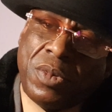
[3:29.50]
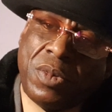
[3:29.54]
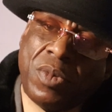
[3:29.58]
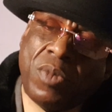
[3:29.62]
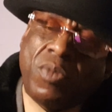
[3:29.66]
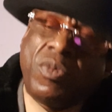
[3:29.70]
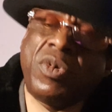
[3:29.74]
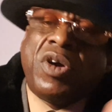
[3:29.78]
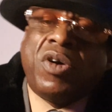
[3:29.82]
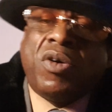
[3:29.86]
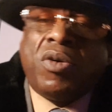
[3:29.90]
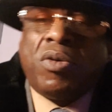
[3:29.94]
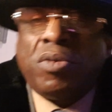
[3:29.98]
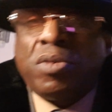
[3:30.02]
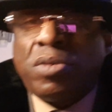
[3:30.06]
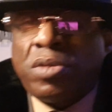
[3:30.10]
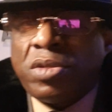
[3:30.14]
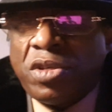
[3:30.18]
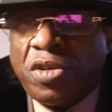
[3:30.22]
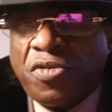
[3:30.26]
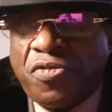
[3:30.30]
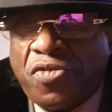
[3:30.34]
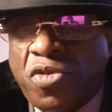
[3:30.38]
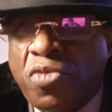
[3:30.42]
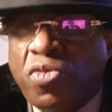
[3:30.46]
Well,
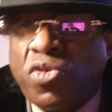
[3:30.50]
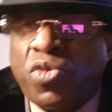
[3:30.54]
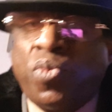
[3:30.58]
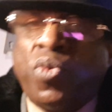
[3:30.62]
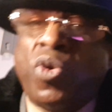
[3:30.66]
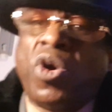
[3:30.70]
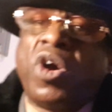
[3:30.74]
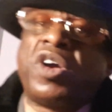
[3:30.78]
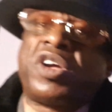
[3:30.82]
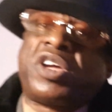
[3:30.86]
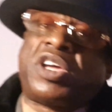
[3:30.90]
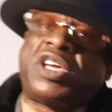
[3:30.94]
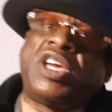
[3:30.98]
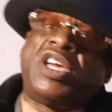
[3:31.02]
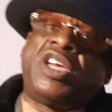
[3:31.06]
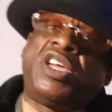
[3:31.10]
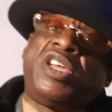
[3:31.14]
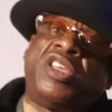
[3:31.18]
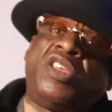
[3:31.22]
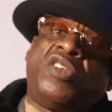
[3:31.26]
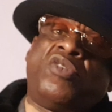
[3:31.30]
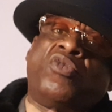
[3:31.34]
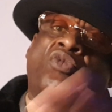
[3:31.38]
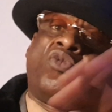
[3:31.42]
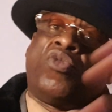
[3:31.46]
if you was
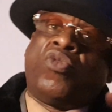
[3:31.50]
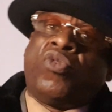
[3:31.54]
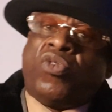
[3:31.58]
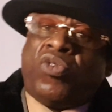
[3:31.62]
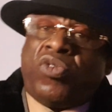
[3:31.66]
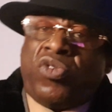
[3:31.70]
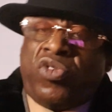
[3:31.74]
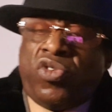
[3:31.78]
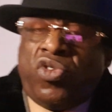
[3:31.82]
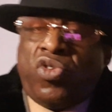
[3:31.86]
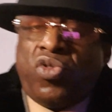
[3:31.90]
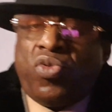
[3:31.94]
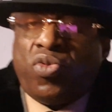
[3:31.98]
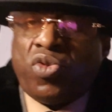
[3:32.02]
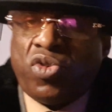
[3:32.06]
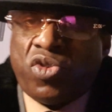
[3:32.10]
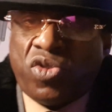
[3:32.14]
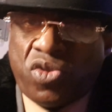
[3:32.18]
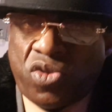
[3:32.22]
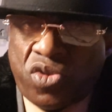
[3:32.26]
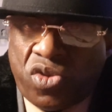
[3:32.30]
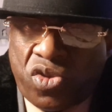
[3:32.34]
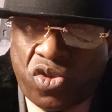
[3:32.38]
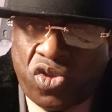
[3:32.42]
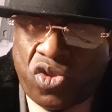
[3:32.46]
working or you
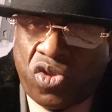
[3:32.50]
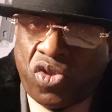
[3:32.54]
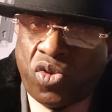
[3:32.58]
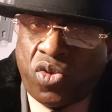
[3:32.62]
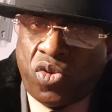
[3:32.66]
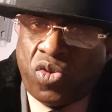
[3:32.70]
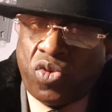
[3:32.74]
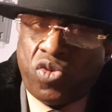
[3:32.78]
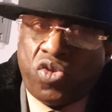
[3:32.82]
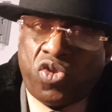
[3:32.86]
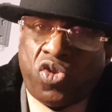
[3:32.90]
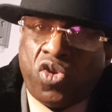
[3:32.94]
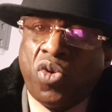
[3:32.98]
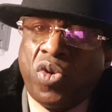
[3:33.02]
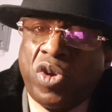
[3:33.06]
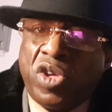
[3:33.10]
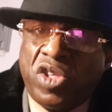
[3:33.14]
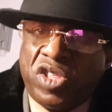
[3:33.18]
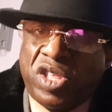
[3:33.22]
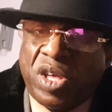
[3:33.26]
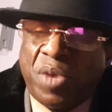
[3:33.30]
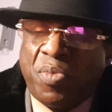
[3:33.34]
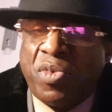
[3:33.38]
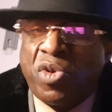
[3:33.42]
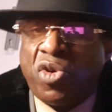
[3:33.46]
was doing
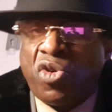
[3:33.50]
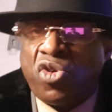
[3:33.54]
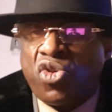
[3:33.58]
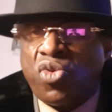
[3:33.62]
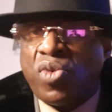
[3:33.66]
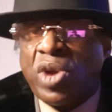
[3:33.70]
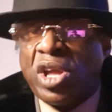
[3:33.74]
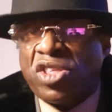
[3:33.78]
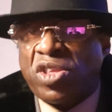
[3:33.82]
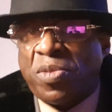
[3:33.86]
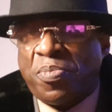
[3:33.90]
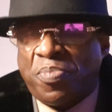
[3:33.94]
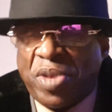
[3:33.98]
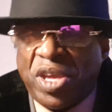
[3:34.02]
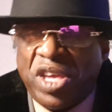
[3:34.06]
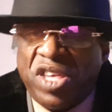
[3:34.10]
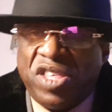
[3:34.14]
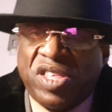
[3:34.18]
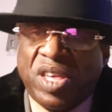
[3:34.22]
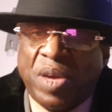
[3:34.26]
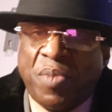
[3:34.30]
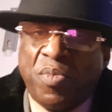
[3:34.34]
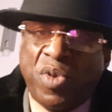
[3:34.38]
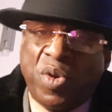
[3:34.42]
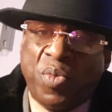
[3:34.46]
something or you had to be
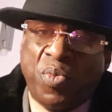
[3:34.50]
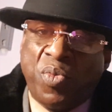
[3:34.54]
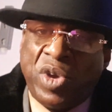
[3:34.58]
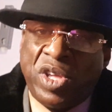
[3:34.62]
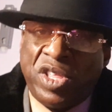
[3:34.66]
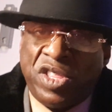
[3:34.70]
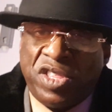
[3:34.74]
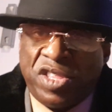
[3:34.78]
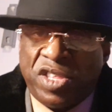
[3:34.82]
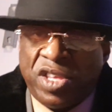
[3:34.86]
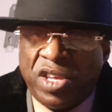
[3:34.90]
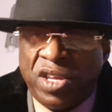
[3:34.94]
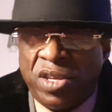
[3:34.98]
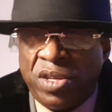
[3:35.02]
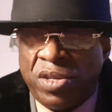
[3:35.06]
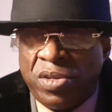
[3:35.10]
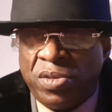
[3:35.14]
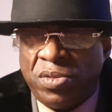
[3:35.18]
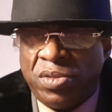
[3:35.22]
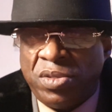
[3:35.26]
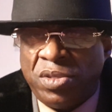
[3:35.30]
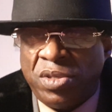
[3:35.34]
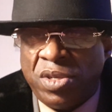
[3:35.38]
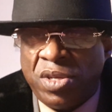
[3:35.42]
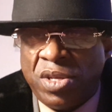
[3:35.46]
somewhere on Wednesday
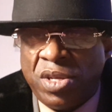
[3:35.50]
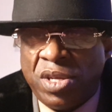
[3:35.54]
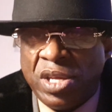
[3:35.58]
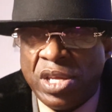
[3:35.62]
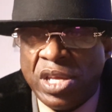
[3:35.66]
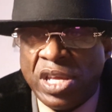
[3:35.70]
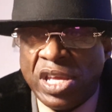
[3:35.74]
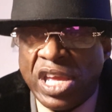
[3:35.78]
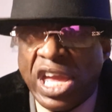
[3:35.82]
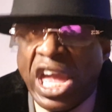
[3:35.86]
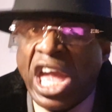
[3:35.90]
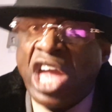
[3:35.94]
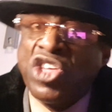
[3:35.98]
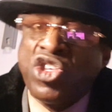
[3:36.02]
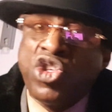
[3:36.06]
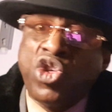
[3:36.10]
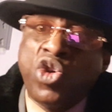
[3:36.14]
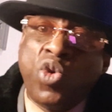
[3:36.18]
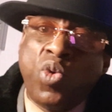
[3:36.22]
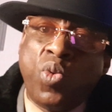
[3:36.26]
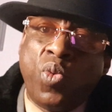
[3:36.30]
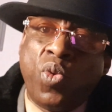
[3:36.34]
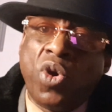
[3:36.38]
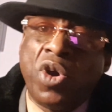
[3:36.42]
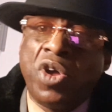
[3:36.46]
and
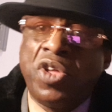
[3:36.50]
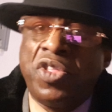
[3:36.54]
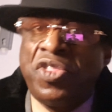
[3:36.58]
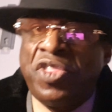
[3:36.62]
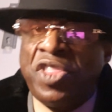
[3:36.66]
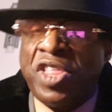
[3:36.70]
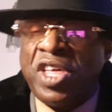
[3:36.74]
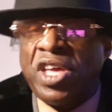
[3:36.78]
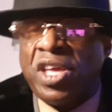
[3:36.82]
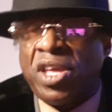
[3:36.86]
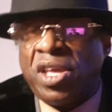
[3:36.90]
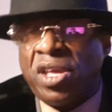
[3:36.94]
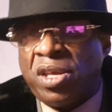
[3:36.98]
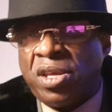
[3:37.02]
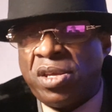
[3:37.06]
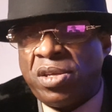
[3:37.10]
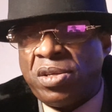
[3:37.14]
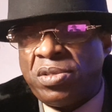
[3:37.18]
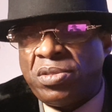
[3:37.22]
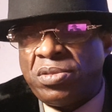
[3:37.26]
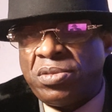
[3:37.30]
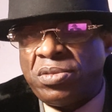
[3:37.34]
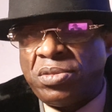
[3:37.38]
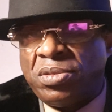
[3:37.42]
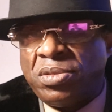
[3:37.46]
you weren't there,
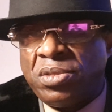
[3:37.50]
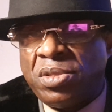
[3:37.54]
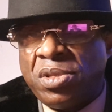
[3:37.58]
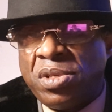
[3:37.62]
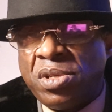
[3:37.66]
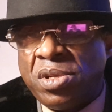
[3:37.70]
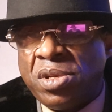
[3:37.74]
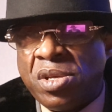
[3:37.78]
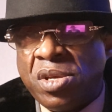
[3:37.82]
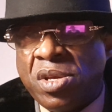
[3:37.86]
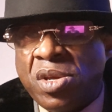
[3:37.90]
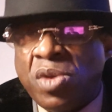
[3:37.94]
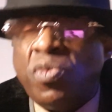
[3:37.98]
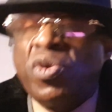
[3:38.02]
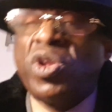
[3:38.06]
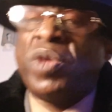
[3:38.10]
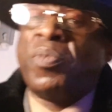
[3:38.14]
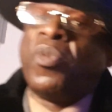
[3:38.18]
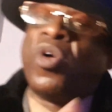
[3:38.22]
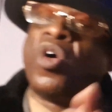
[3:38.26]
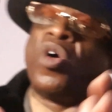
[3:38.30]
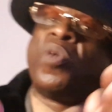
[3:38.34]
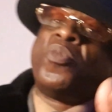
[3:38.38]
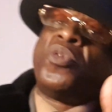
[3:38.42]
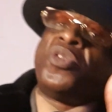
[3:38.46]
well, the
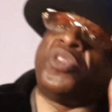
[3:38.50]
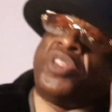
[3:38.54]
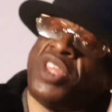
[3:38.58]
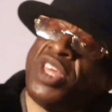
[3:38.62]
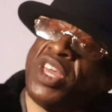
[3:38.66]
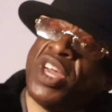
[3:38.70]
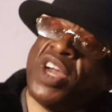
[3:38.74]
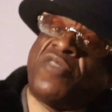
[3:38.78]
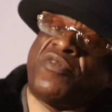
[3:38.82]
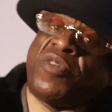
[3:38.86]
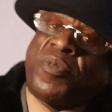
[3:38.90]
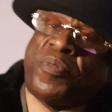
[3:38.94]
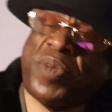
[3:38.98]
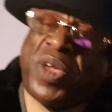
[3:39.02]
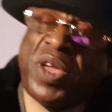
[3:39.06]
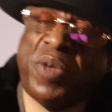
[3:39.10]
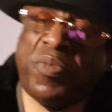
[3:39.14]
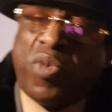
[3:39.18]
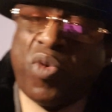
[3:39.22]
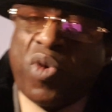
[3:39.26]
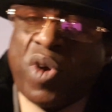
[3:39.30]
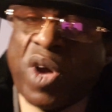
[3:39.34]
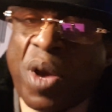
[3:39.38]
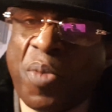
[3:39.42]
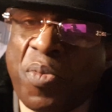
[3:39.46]
moment the other
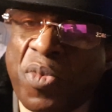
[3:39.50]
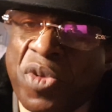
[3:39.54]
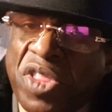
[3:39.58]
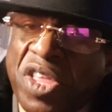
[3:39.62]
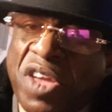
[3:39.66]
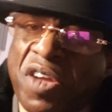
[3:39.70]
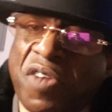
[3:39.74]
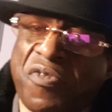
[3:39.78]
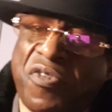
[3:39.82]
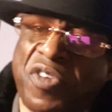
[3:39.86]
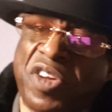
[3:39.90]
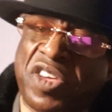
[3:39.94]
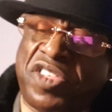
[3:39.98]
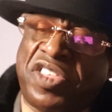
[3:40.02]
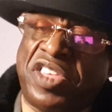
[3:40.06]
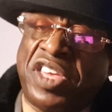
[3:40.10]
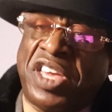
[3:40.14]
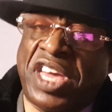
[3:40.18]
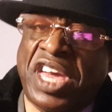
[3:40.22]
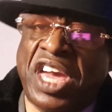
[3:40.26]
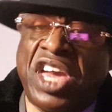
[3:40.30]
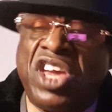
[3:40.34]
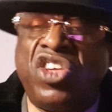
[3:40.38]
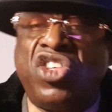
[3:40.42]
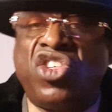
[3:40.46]
people come with their
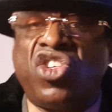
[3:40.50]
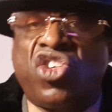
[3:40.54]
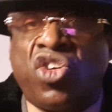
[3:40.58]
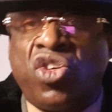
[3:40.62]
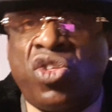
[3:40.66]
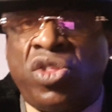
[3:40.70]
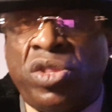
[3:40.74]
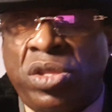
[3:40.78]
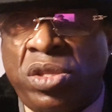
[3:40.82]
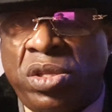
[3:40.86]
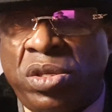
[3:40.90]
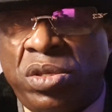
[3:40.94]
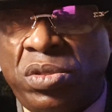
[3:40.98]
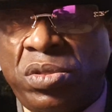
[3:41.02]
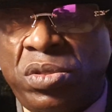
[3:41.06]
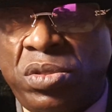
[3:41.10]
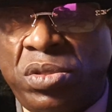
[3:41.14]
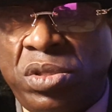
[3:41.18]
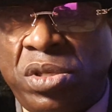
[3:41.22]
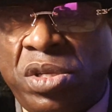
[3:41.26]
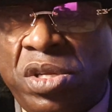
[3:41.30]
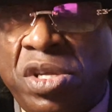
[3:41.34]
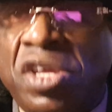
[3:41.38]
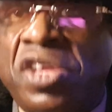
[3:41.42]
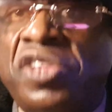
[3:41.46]
investigation,
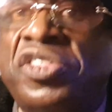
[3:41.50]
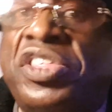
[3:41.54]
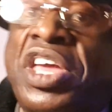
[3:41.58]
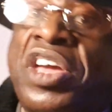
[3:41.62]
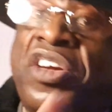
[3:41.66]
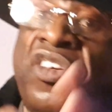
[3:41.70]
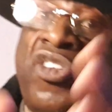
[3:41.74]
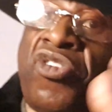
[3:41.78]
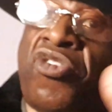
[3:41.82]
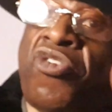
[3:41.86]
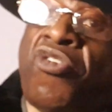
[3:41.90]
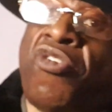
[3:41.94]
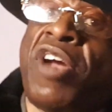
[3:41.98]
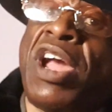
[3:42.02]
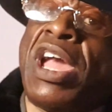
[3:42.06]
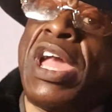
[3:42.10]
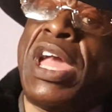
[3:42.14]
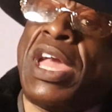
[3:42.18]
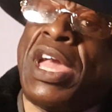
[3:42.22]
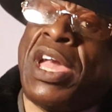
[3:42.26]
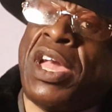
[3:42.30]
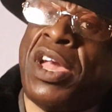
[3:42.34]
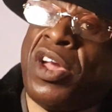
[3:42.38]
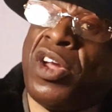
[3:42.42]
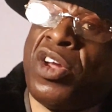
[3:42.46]
then
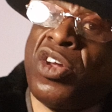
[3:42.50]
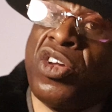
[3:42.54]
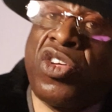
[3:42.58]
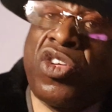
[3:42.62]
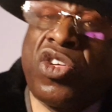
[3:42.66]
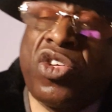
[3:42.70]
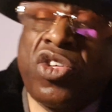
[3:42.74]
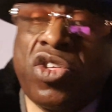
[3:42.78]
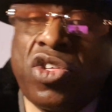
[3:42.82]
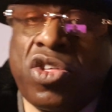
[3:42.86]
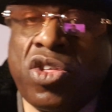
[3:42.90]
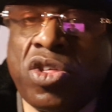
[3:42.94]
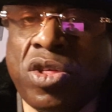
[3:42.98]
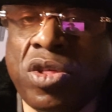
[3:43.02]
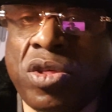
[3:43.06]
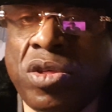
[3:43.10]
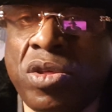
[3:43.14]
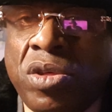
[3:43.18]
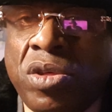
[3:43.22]
crash,